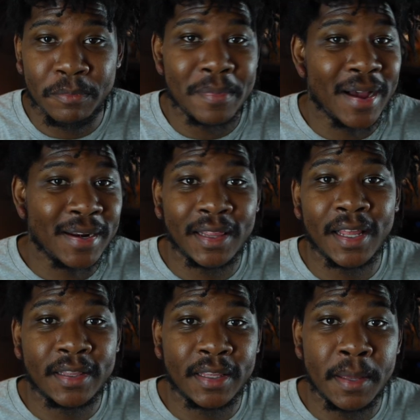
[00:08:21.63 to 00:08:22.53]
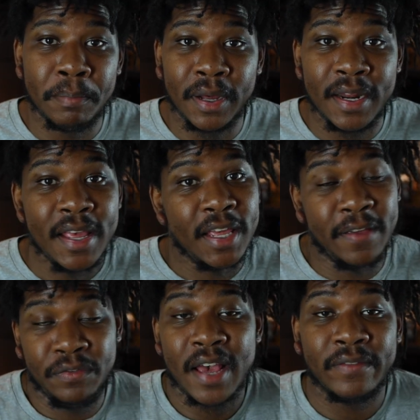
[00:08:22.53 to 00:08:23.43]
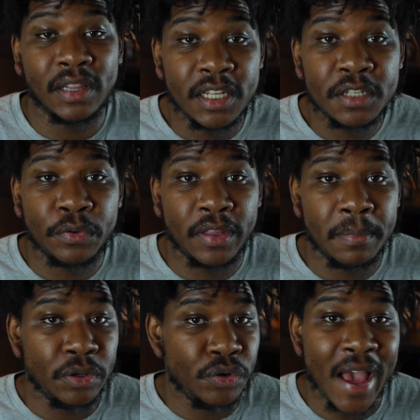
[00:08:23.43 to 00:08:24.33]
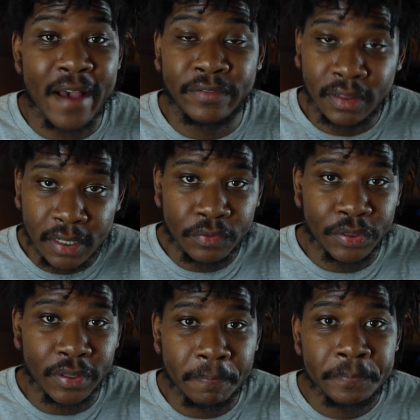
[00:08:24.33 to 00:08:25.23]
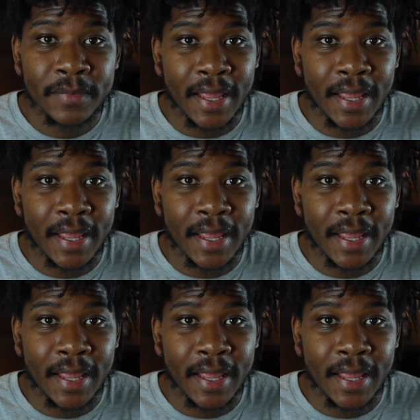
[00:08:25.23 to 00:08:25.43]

You might not like them, but if you have a lease with them, then you have to live with them.